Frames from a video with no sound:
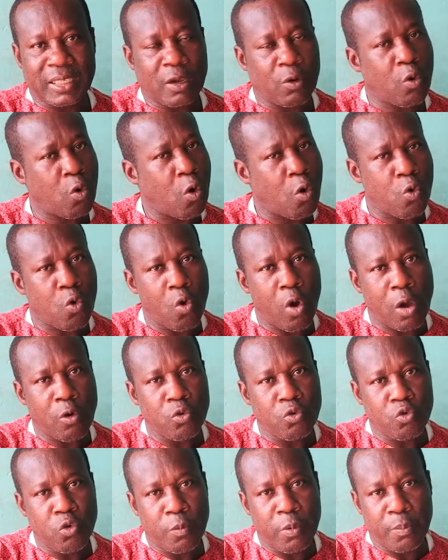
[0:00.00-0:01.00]
ya kokuma
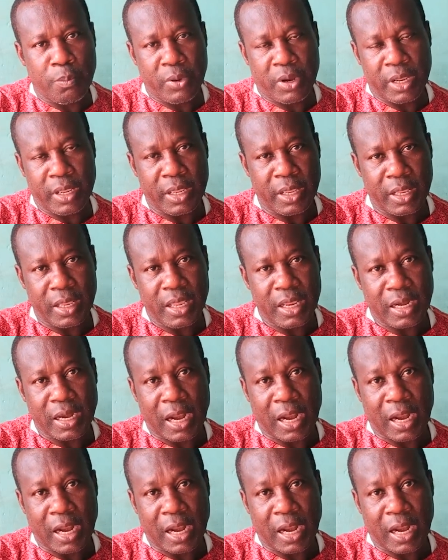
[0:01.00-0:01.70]
who do be bree.